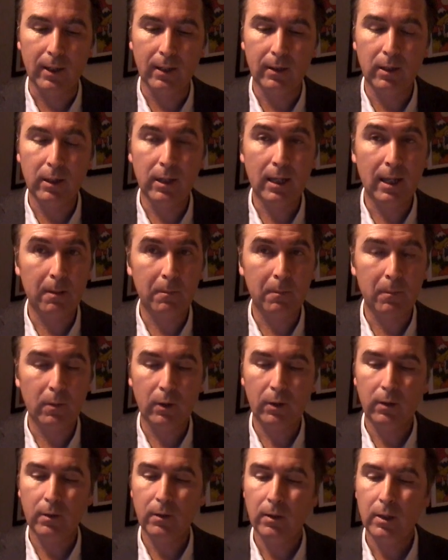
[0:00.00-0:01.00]
at the
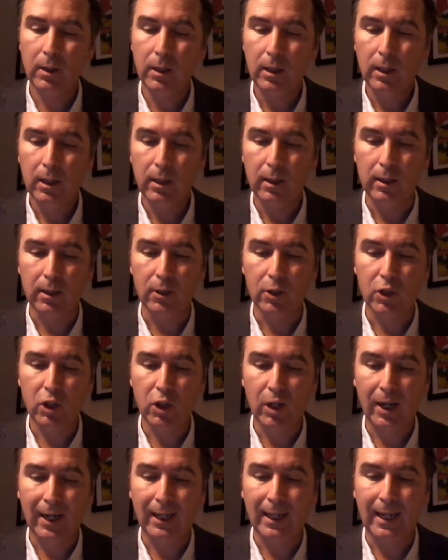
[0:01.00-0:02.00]
number, and
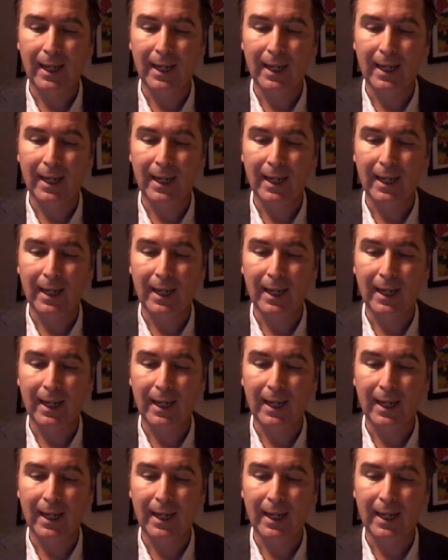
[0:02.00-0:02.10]
check